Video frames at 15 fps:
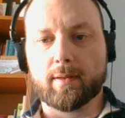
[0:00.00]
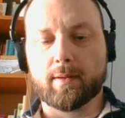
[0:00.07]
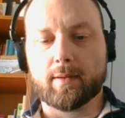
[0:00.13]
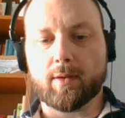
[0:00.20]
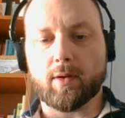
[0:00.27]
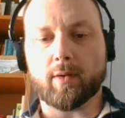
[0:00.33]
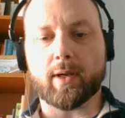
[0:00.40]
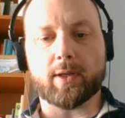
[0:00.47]

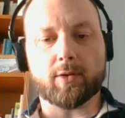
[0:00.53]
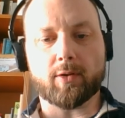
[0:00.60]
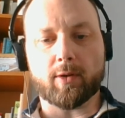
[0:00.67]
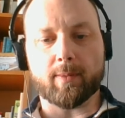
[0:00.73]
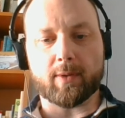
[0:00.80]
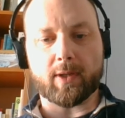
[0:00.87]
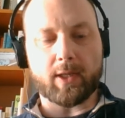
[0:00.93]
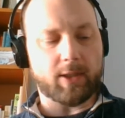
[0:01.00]
Okay, sorry about
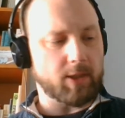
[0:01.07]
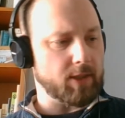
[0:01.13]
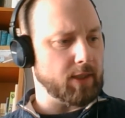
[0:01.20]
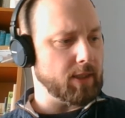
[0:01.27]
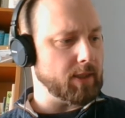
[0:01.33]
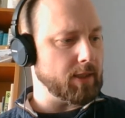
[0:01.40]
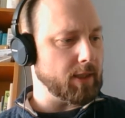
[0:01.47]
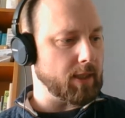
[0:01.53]
that. I just
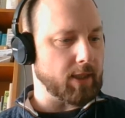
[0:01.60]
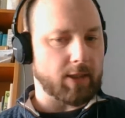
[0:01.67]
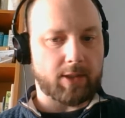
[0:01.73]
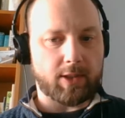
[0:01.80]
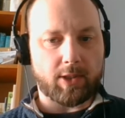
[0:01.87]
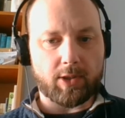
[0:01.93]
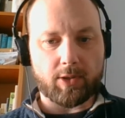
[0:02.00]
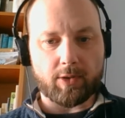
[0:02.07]
needed
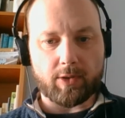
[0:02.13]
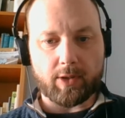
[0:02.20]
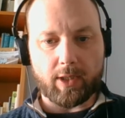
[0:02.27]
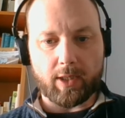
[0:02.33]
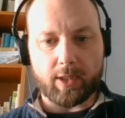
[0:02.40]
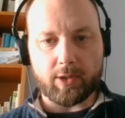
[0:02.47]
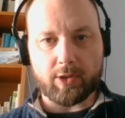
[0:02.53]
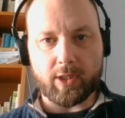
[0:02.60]
to
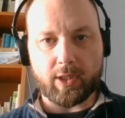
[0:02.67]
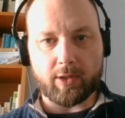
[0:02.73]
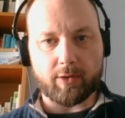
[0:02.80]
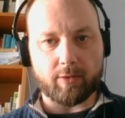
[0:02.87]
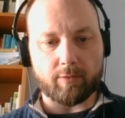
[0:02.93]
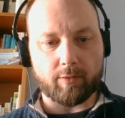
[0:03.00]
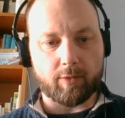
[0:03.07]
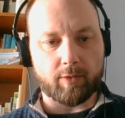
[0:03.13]
check the
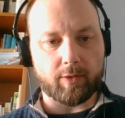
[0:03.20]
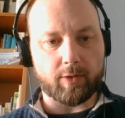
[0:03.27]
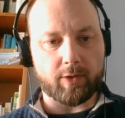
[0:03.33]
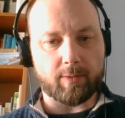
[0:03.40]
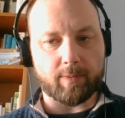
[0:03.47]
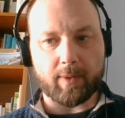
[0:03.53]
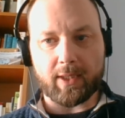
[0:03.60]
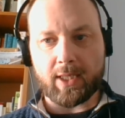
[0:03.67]
rules,
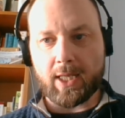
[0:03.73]
but